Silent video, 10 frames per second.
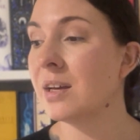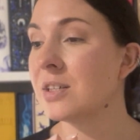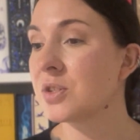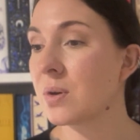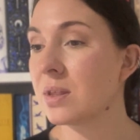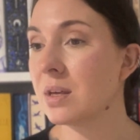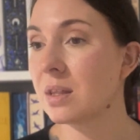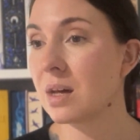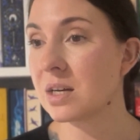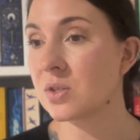So I think
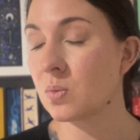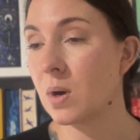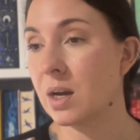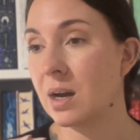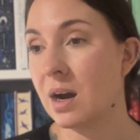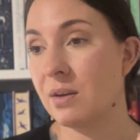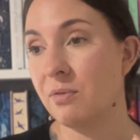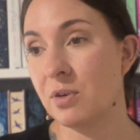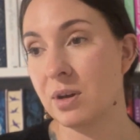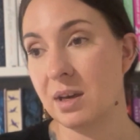that's why I
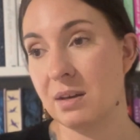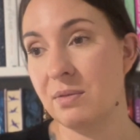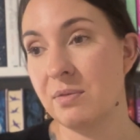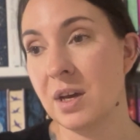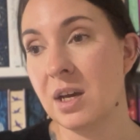forgive